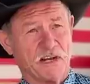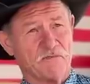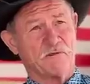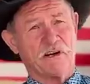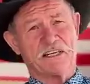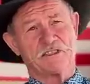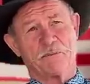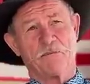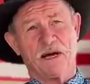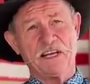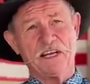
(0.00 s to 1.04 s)
out frying some
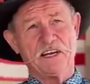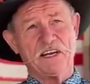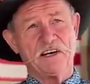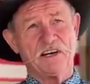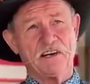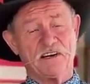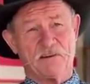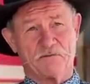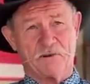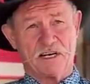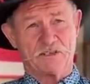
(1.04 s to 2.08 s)
bacon in there, I
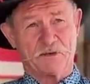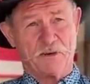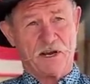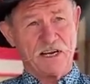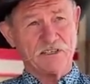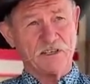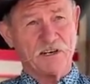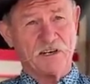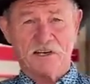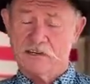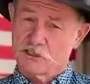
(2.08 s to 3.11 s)
fried some eggs in
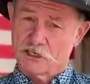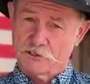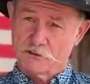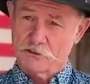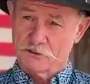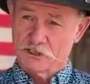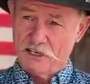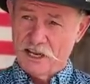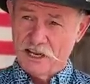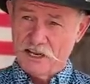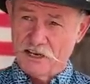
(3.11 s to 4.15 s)
there, seared some
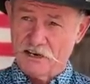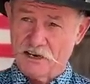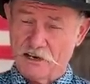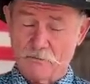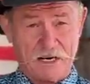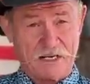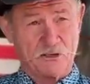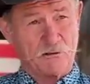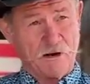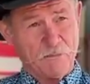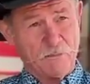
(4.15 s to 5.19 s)
steak in there, made
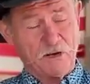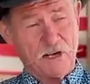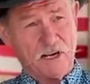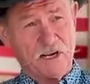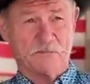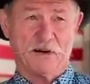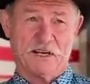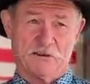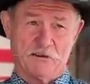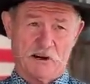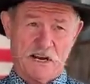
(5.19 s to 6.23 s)
scrambled eggs,
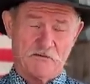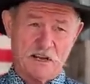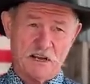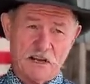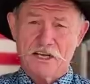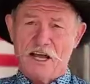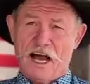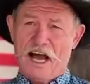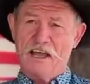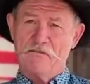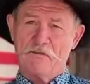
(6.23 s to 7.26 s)
made gravy.
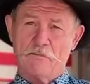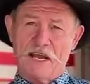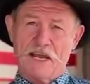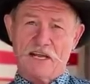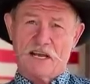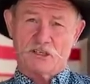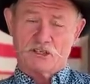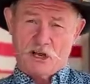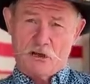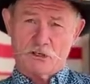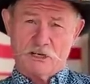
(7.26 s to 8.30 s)
I even made a
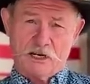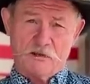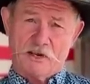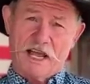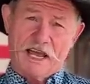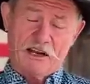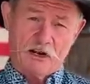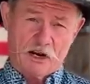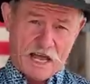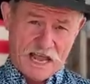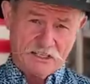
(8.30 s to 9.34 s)
sauce there that had a
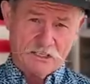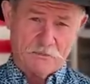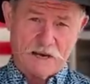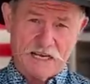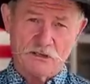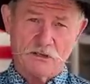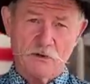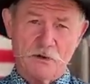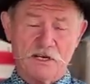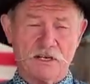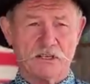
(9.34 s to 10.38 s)
little acid base to
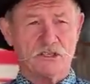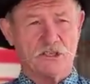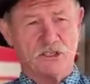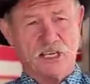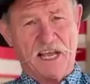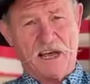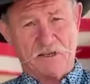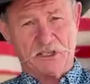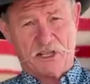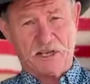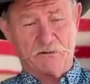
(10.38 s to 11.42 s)
it just to see how
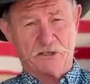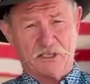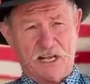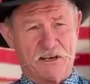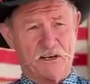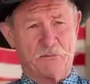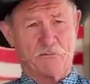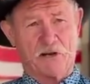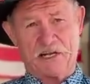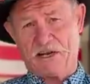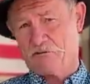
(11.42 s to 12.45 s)
this thing would stand up
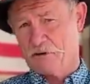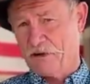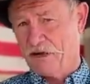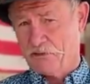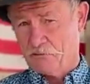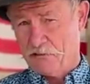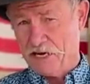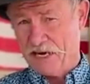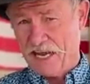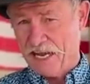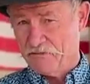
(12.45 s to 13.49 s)
really after about three
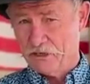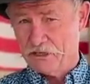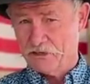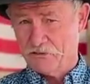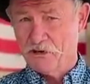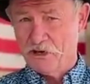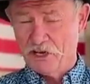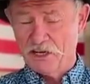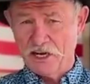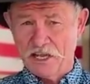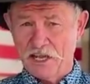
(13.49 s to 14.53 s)
and a half months of cooking
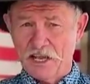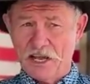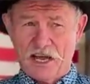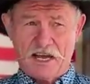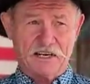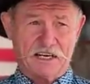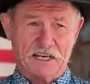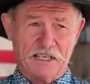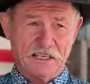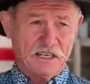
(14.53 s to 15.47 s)
in it. And uh,